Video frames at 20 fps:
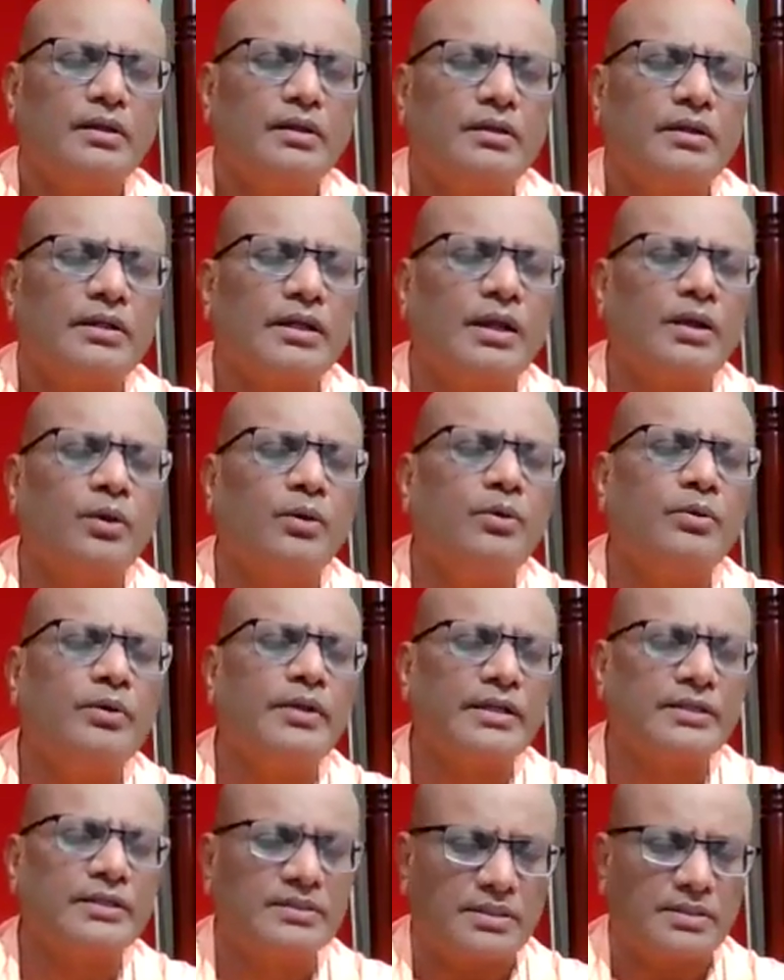It alone
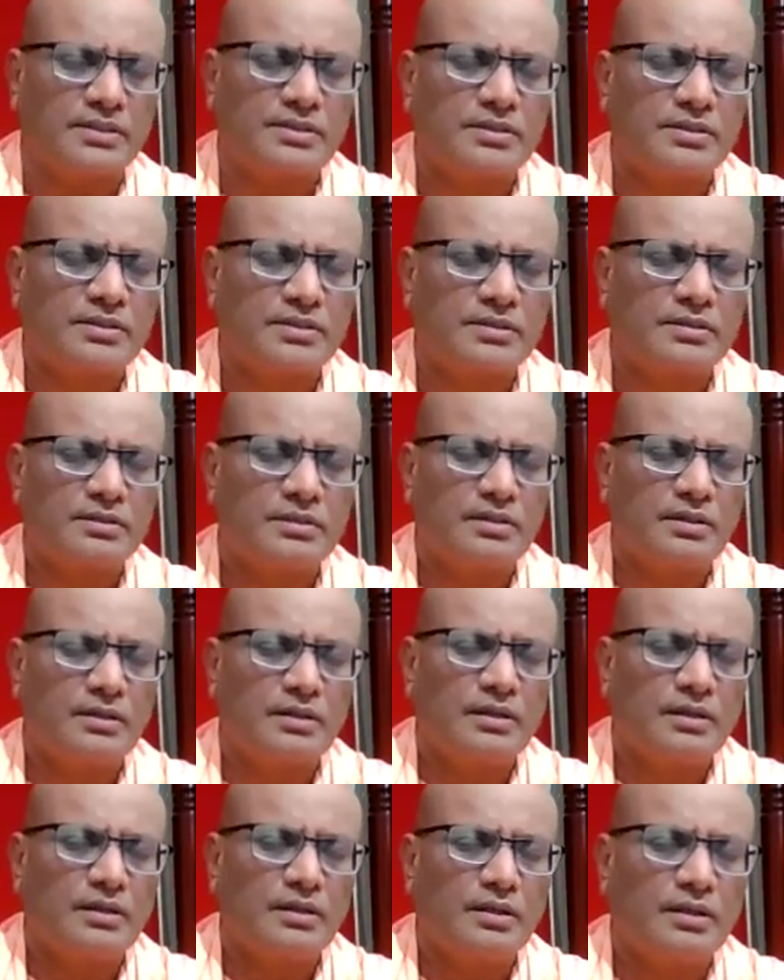exists.
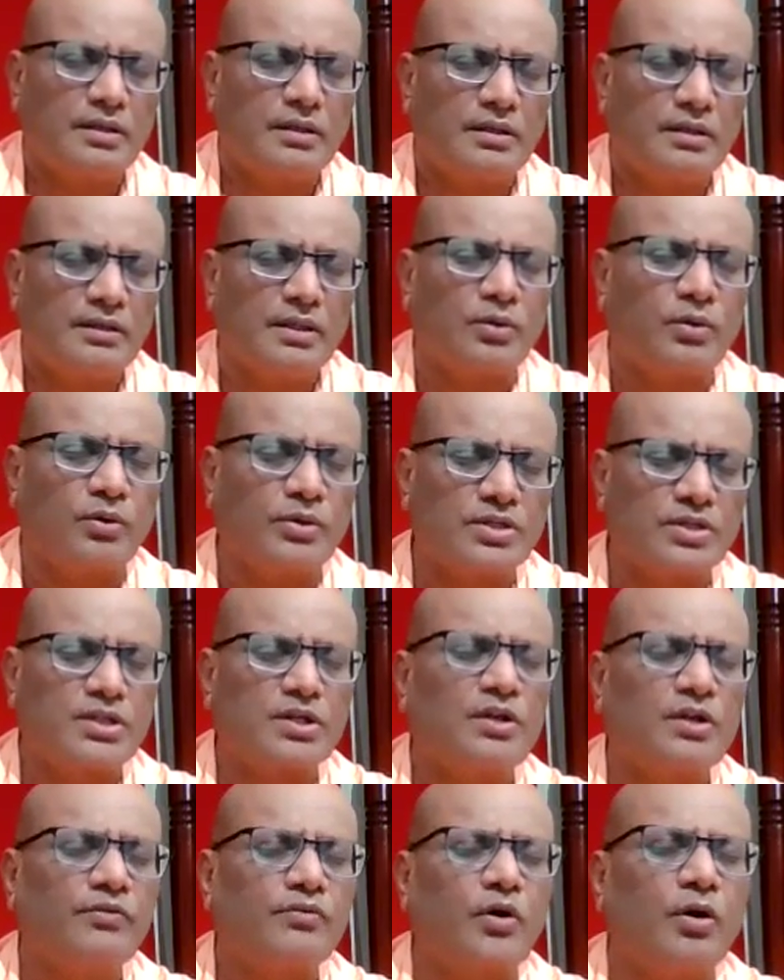The
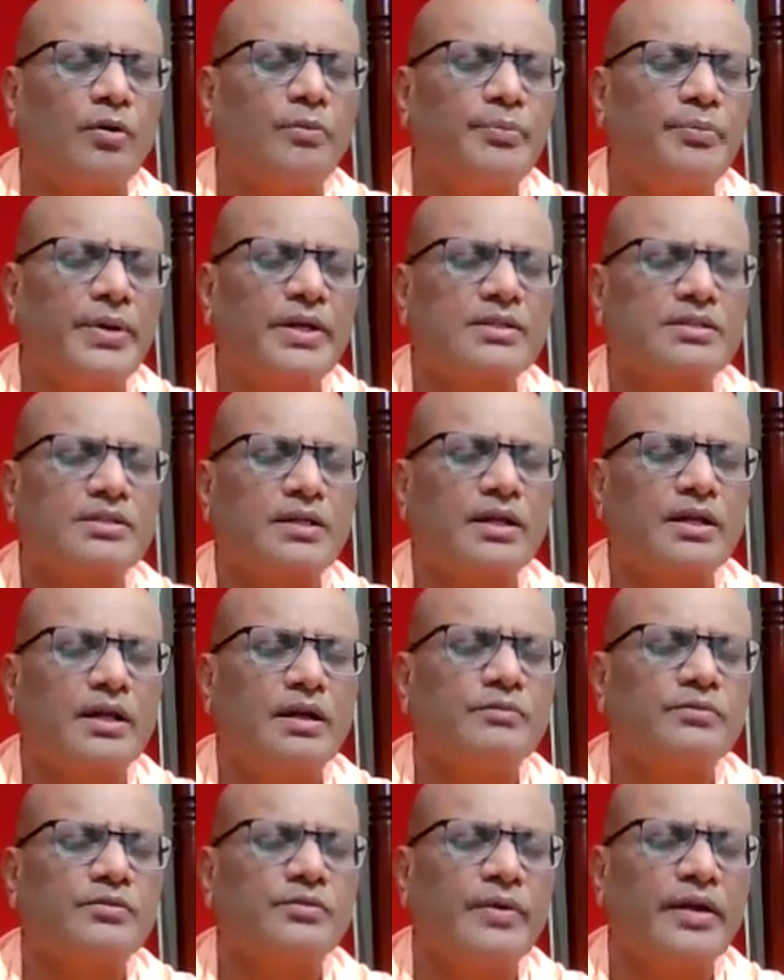question of comparison
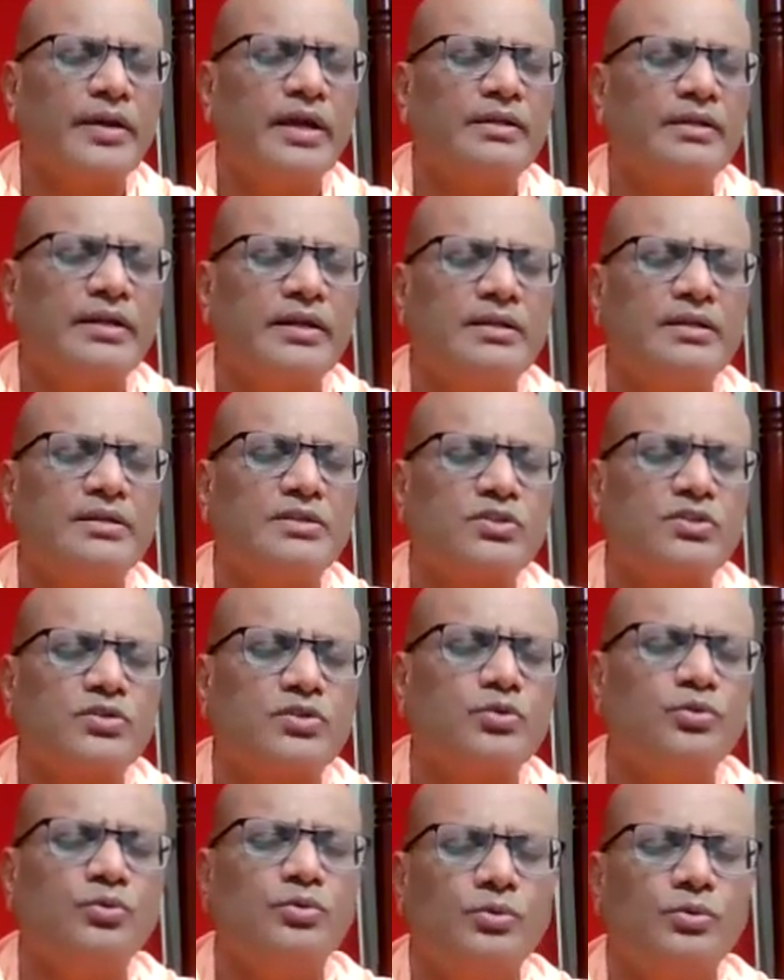comes where there is
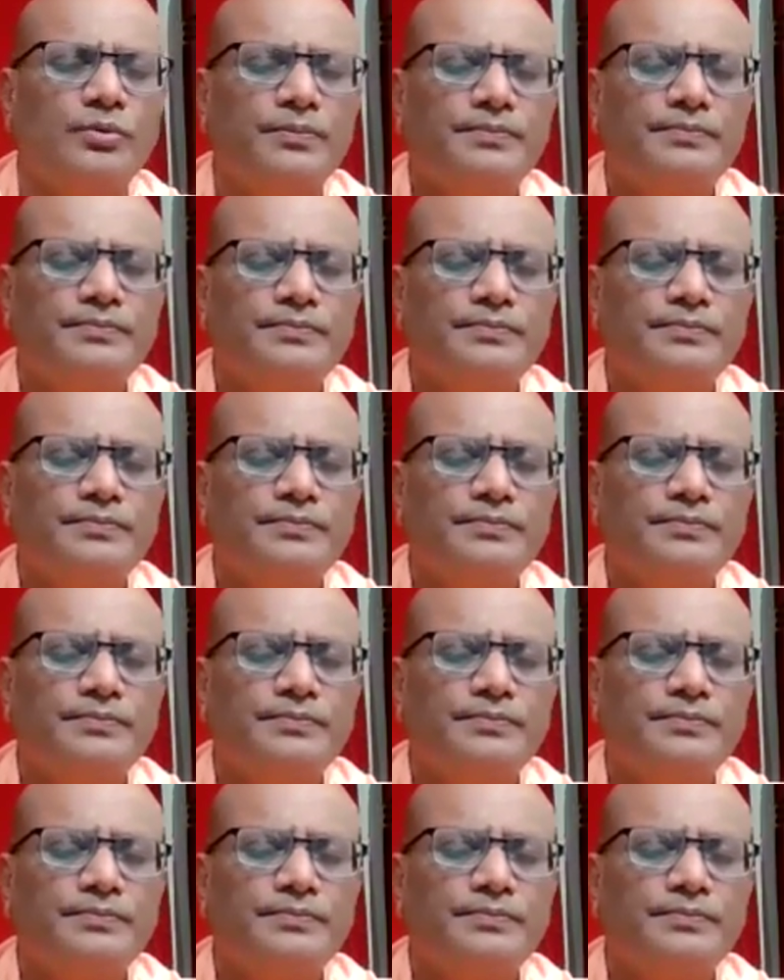two.